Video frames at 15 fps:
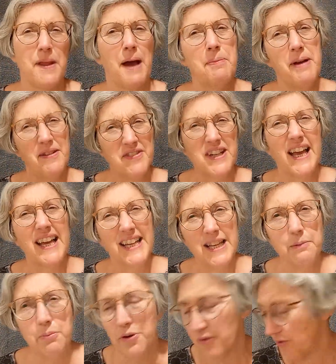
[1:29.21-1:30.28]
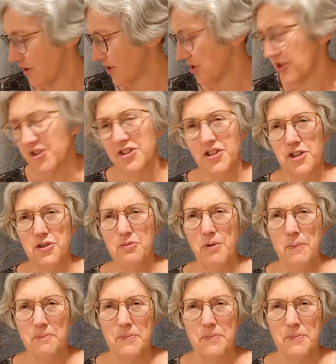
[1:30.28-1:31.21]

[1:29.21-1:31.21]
I may have to get an ebook version to